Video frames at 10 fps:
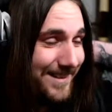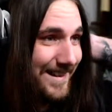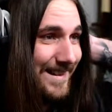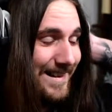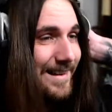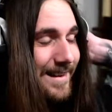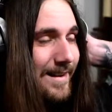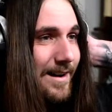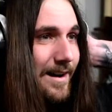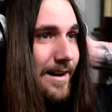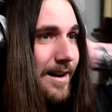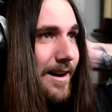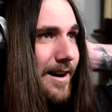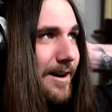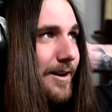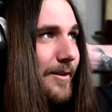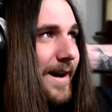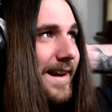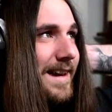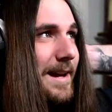no! Oh,
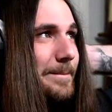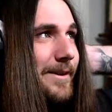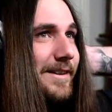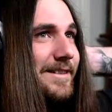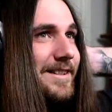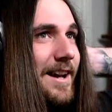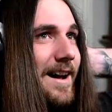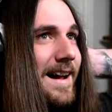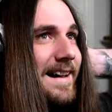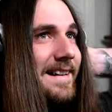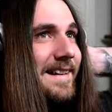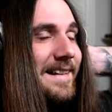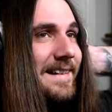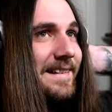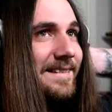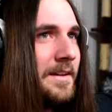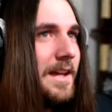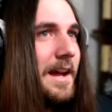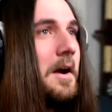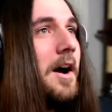I keep on dying.
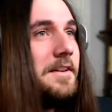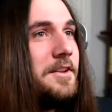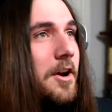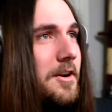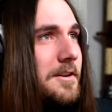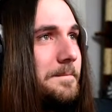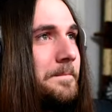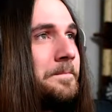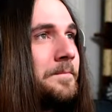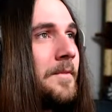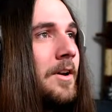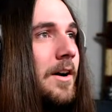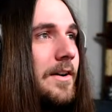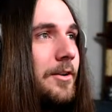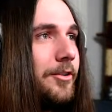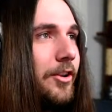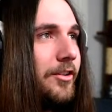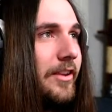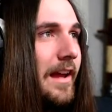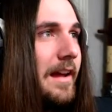Okay, I know I also
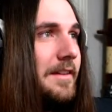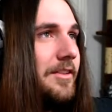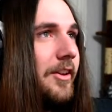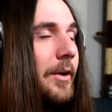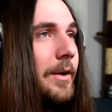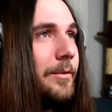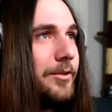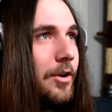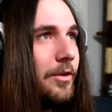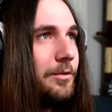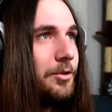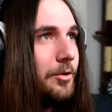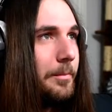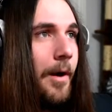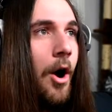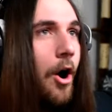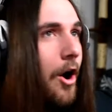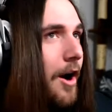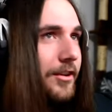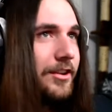said that I was going to
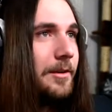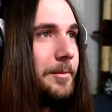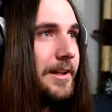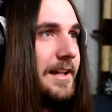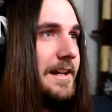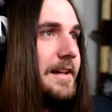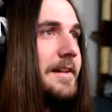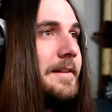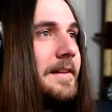possibly